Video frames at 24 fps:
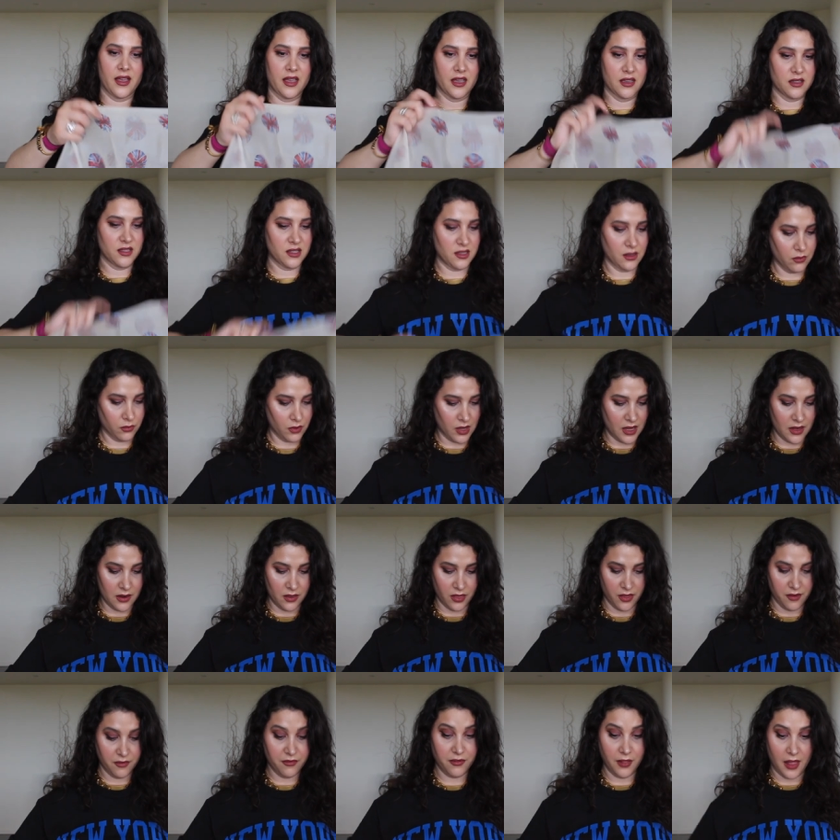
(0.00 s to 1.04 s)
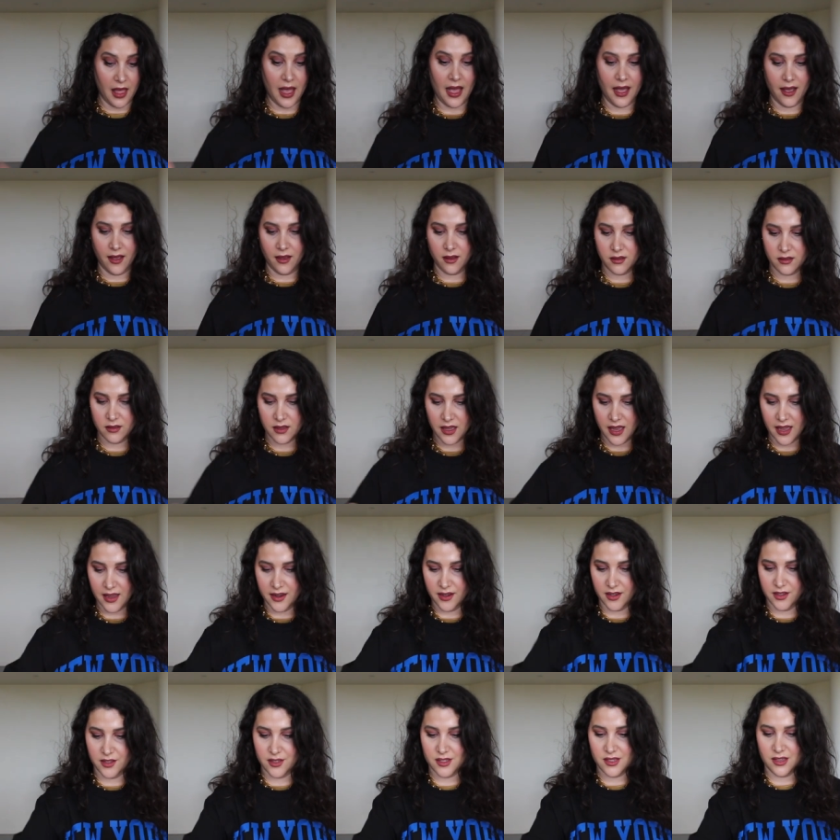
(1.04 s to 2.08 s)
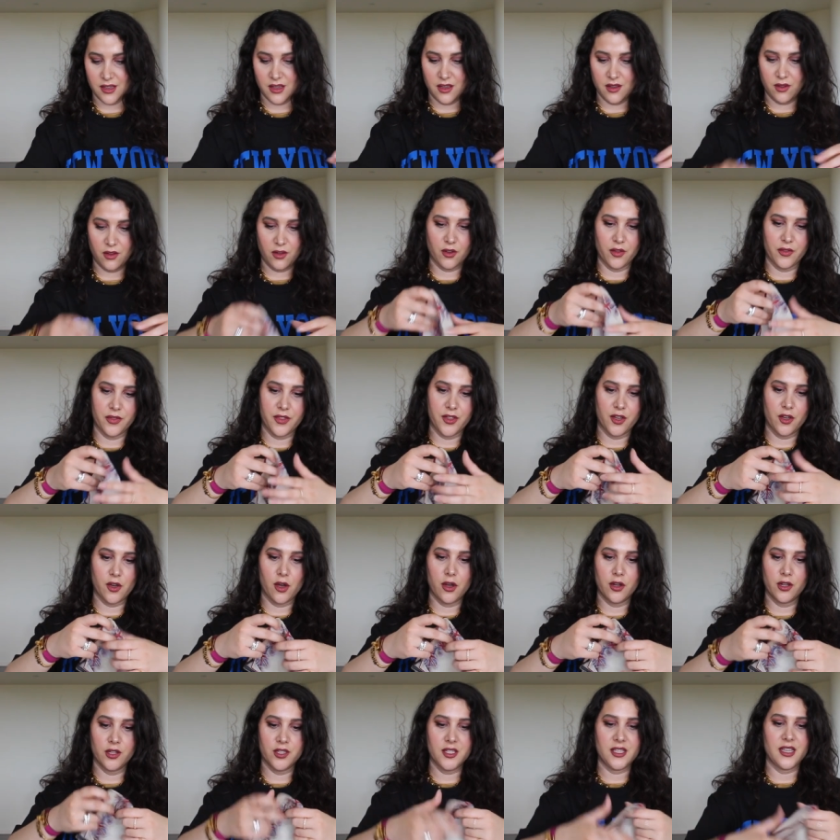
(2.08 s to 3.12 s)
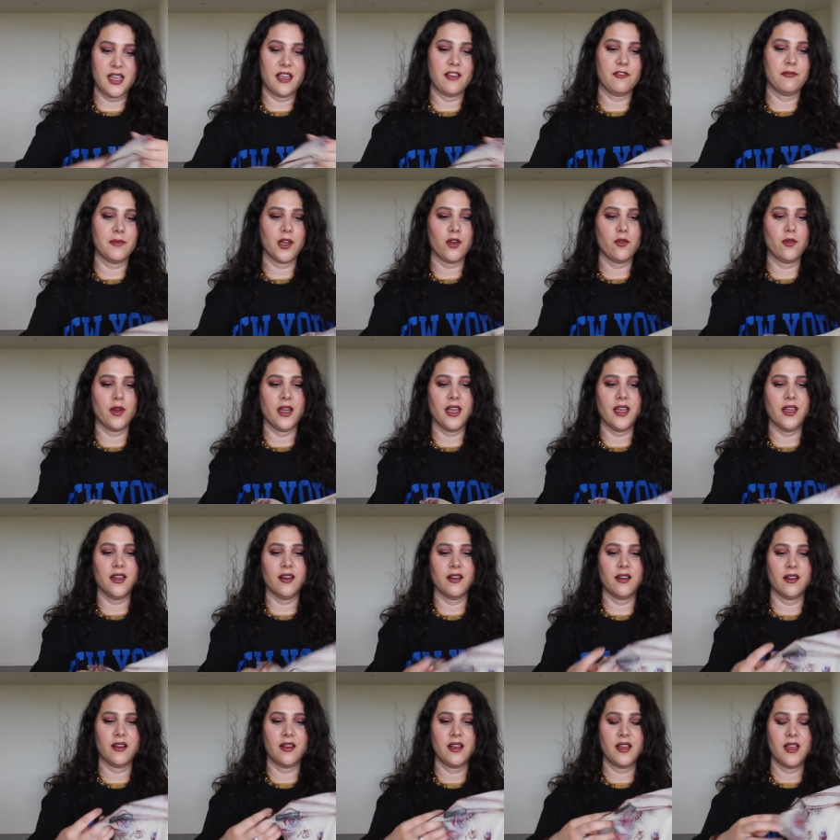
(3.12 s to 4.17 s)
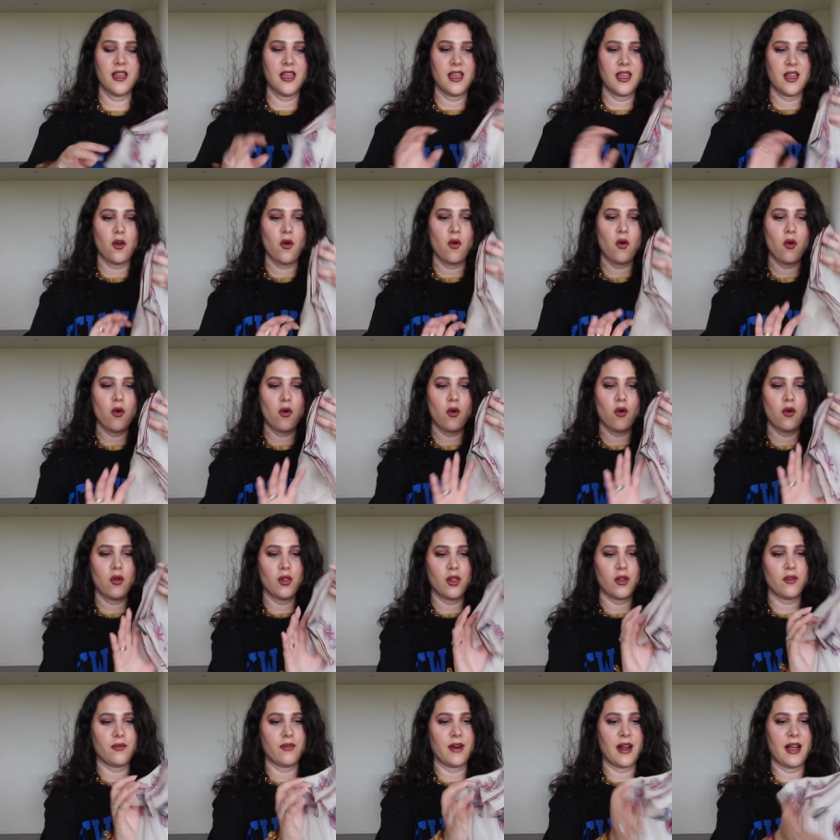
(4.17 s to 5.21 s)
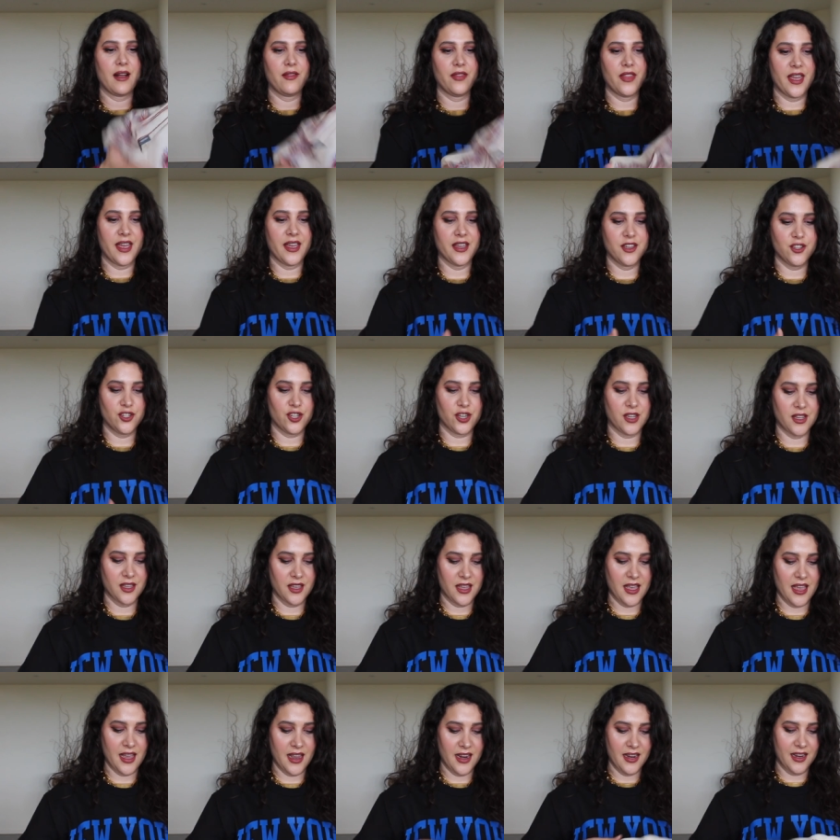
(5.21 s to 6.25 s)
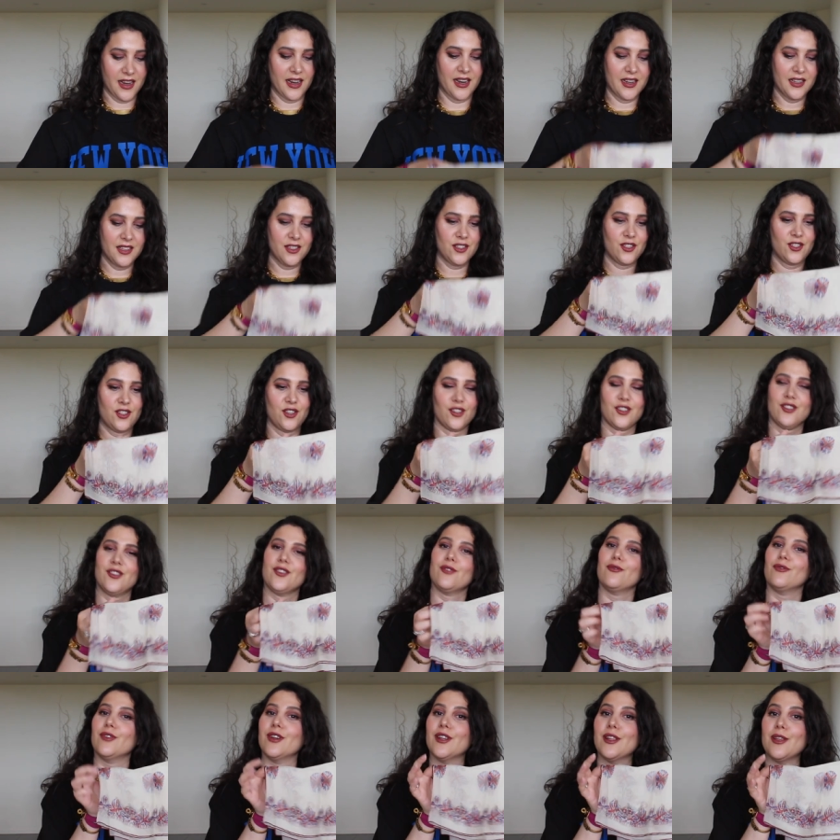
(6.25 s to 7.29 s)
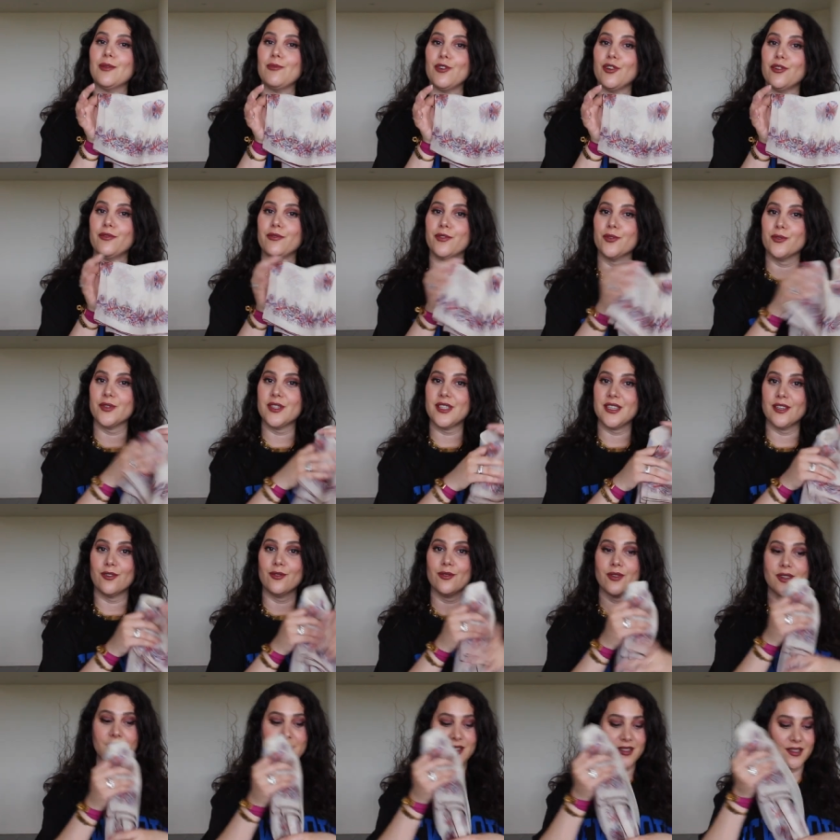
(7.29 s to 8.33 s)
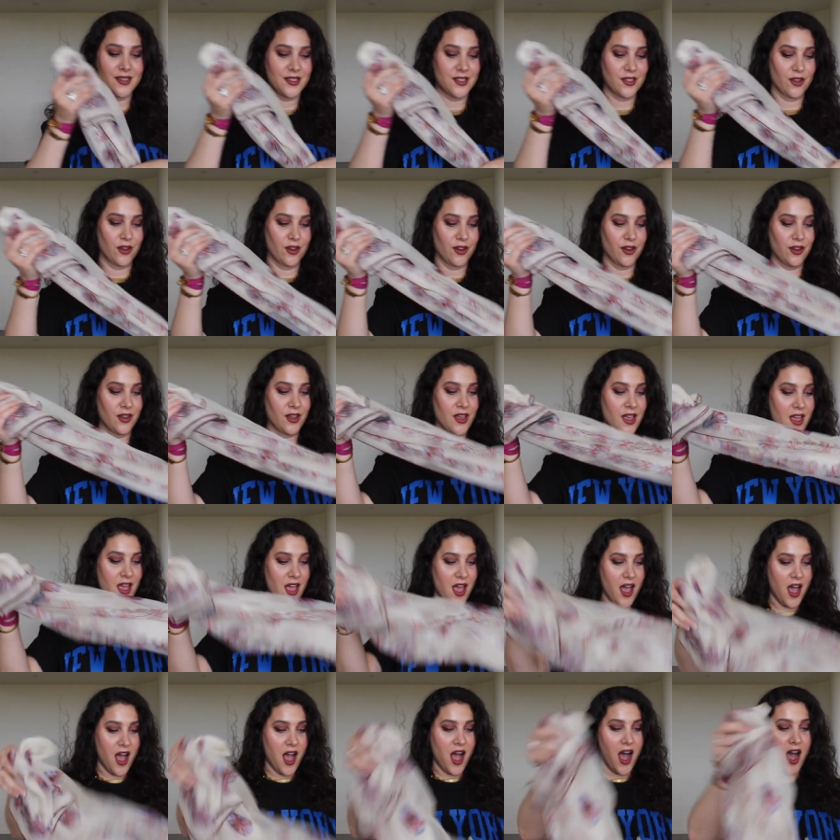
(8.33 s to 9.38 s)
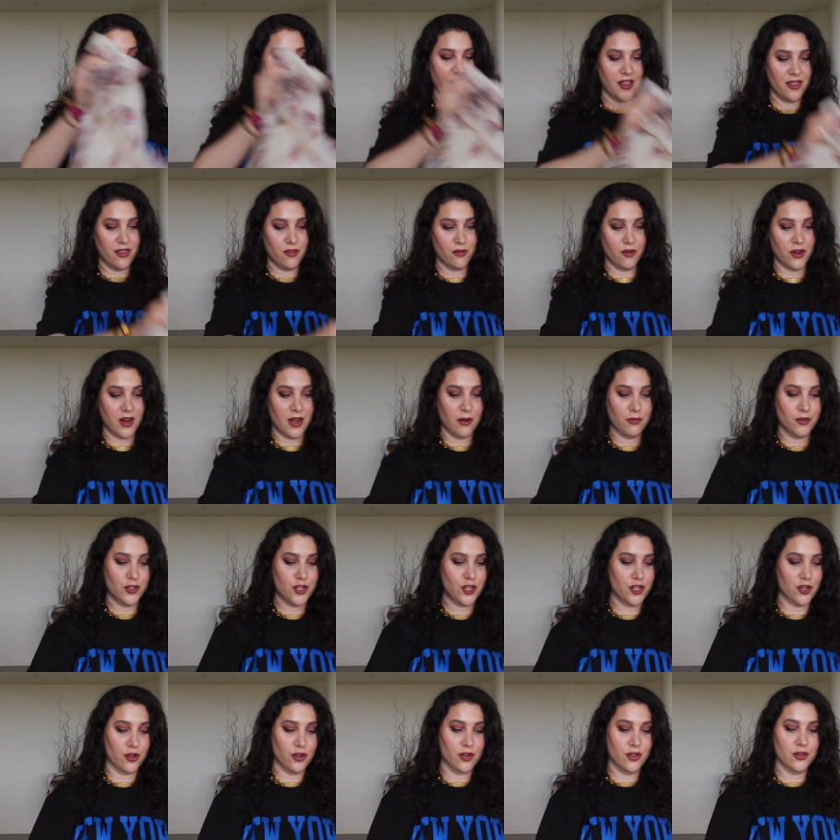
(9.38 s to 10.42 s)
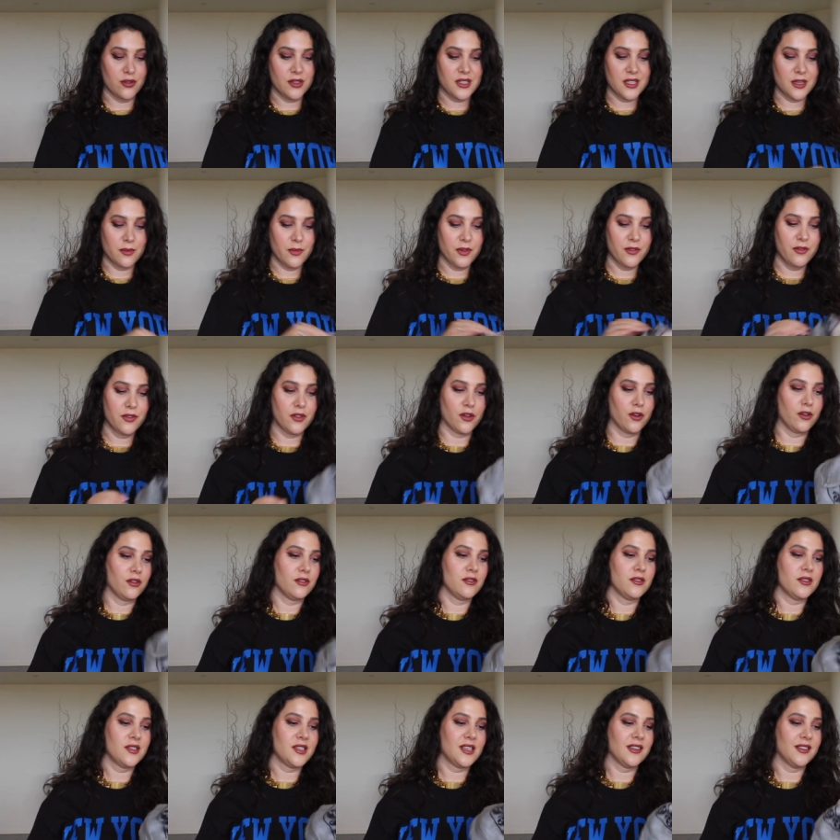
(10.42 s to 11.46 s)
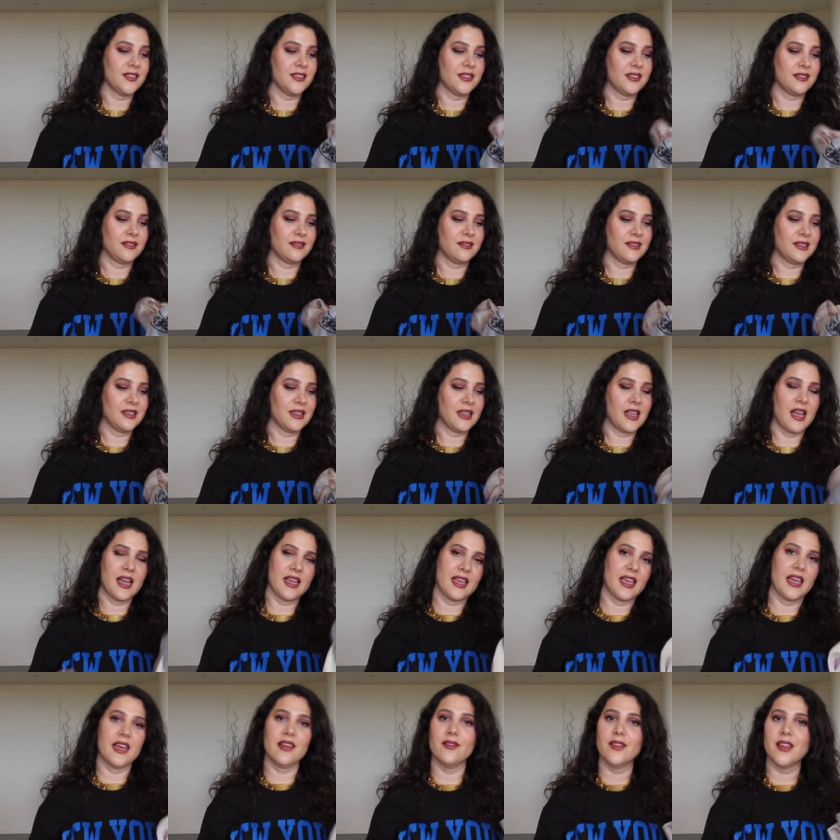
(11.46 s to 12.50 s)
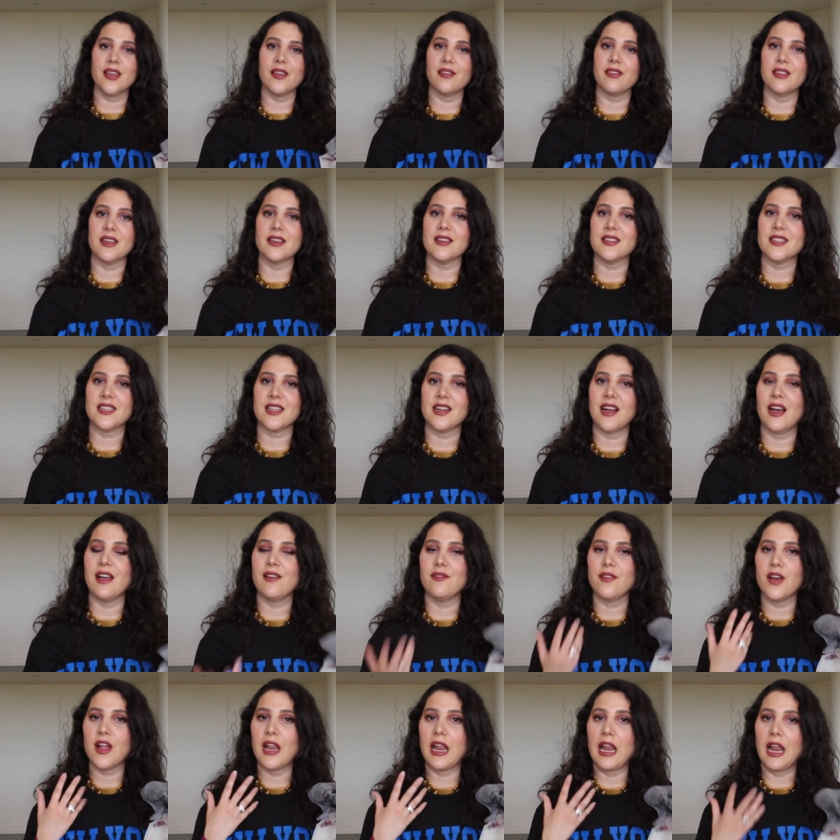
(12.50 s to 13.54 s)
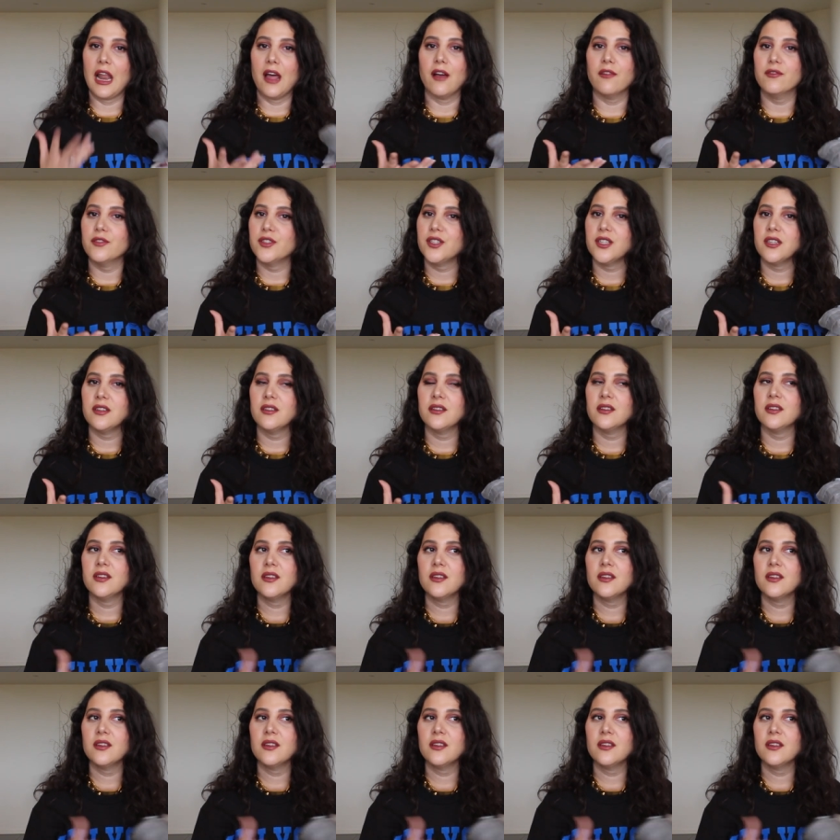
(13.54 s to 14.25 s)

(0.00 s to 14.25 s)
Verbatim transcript: guess in the flag, and it's got the God Save McQueen all around the edging, and it is just a really beautiful silk. So I thought I would show you some of those because again, they're things that I've loved